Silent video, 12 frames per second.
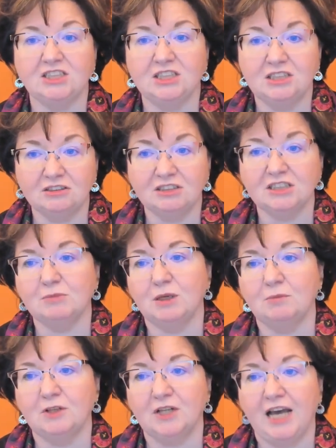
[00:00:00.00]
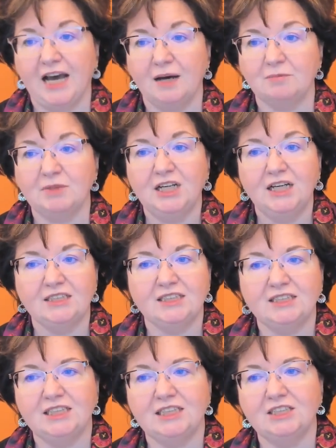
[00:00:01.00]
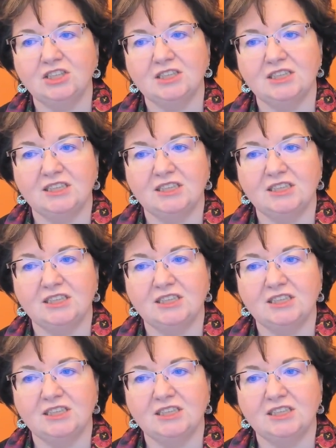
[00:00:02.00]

to use a mobile app to teach